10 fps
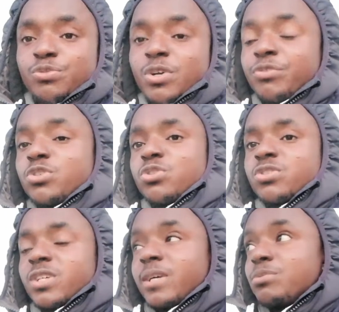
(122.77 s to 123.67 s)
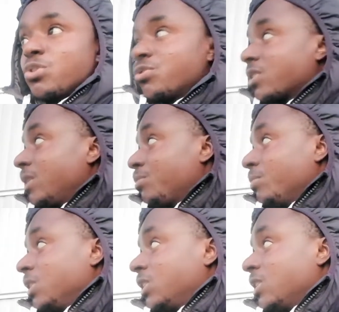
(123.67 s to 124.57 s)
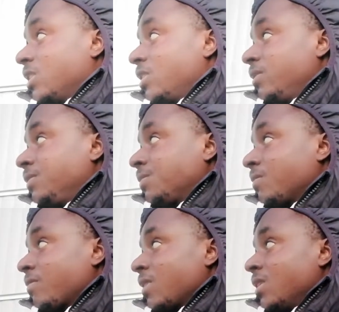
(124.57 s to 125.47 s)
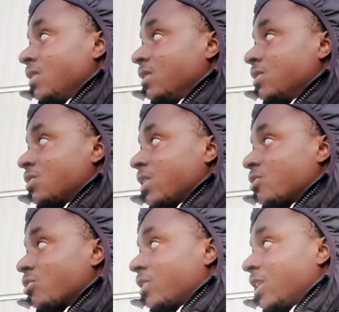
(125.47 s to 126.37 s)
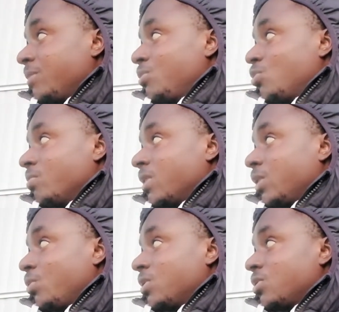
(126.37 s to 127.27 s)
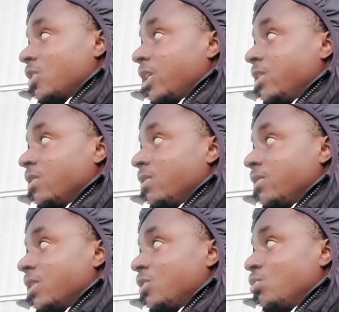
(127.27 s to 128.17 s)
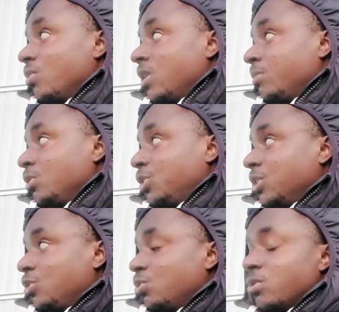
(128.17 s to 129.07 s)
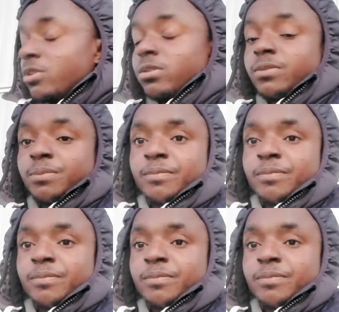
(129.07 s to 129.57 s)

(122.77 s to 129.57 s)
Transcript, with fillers: if you have not subscribed, subscribe to my channel. Subscribe to my what channel. I truly appreciate you all.